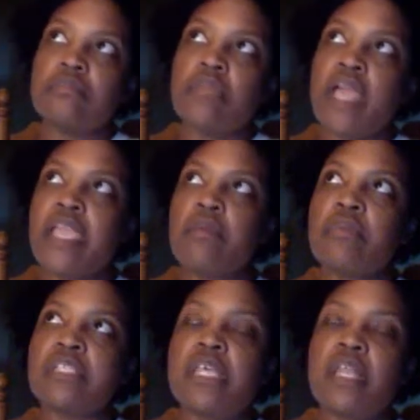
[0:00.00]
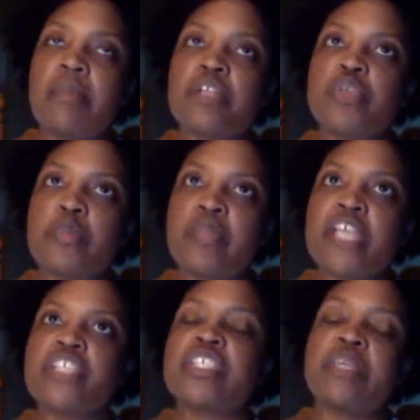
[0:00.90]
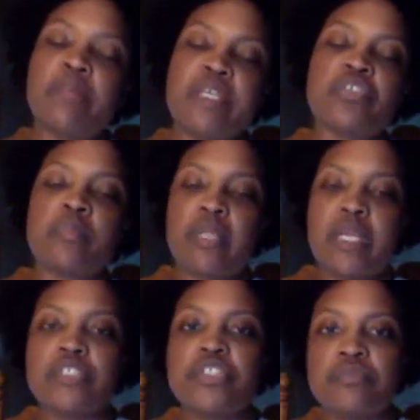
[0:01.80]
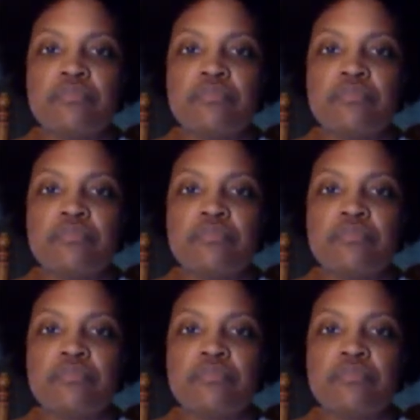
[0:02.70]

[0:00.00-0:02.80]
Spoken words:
I can't really say that about Triple H because he beat Triple H.